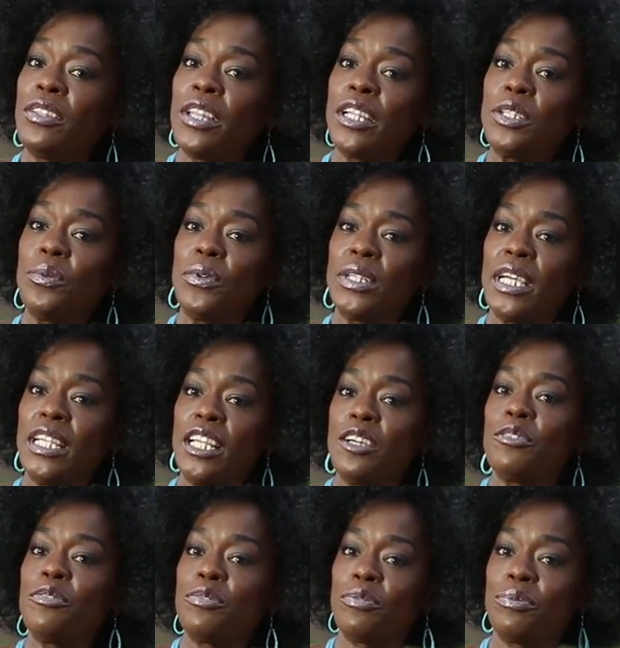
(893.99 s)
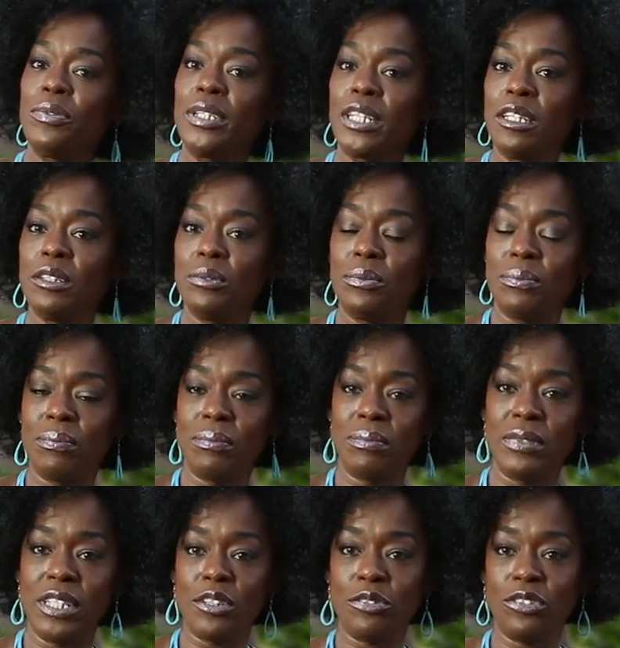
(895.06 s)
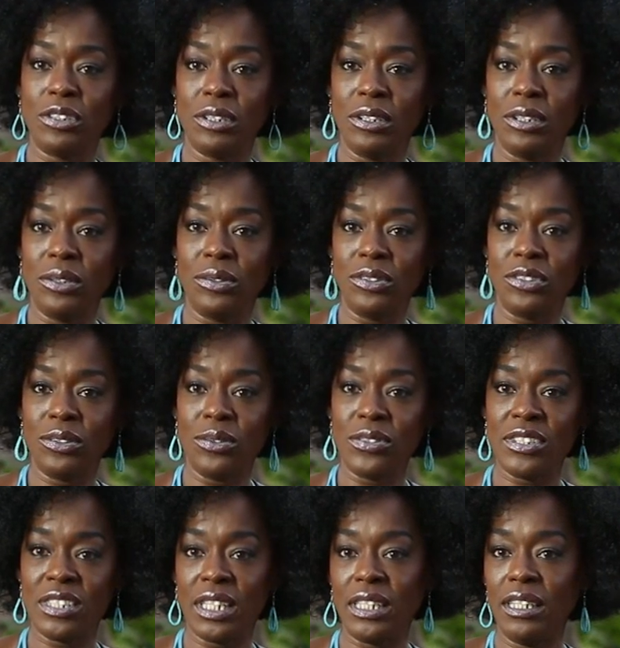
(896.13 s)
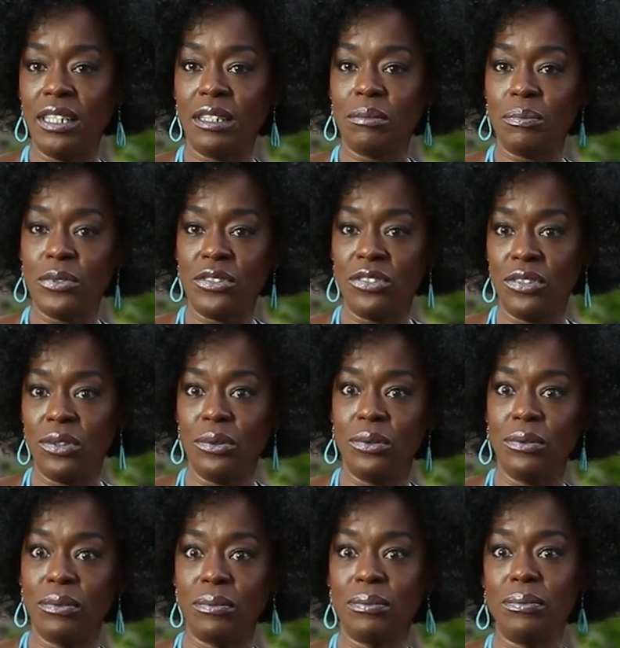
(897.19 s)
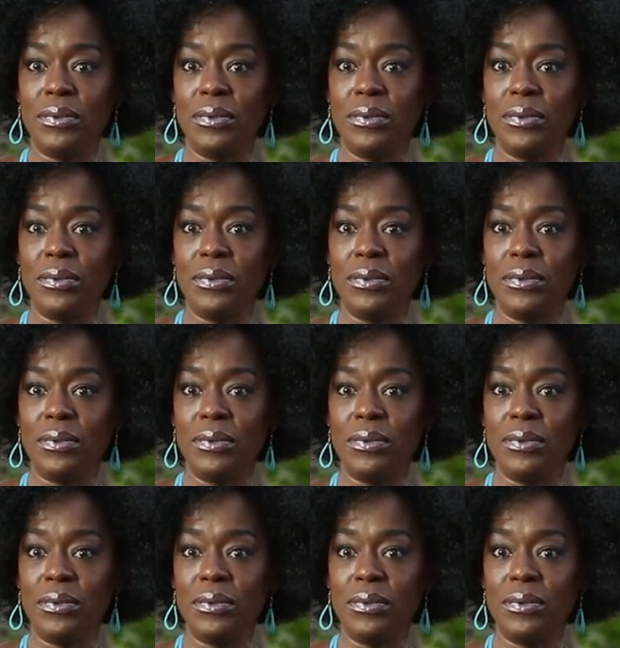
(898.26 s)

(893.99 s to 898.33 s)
than the one I left when I left to go study and pursue